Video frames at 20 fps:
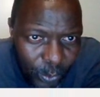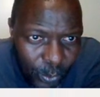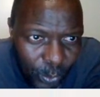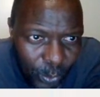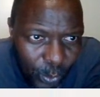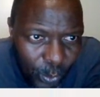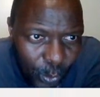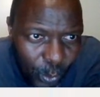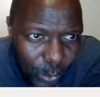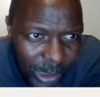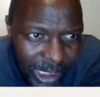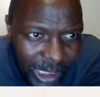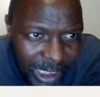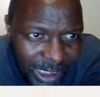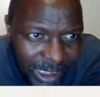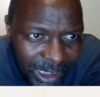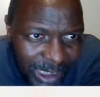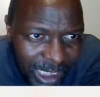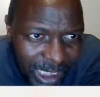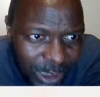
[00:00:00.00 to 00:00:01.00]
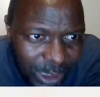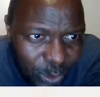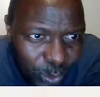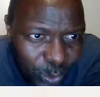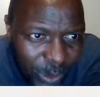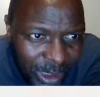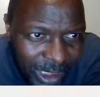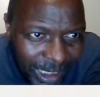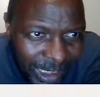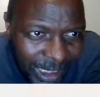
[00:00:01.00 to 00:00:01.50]
let's start
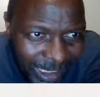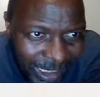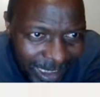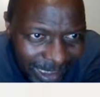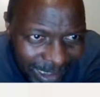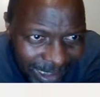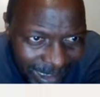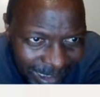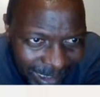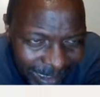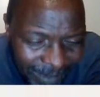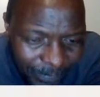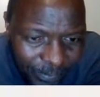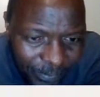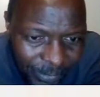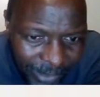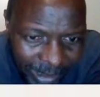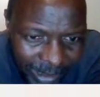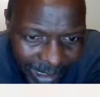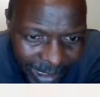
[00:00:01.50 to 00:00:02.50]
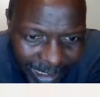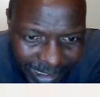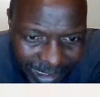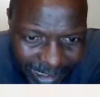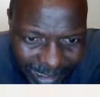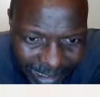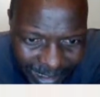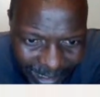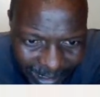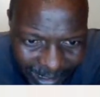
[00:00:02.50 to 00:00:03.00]
with the LSD and
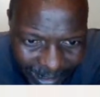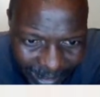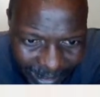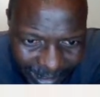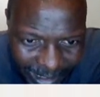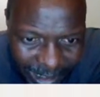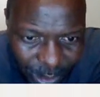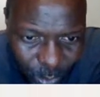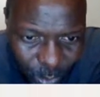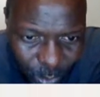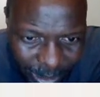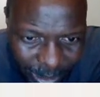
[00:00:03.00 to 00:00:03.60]
say, let's do the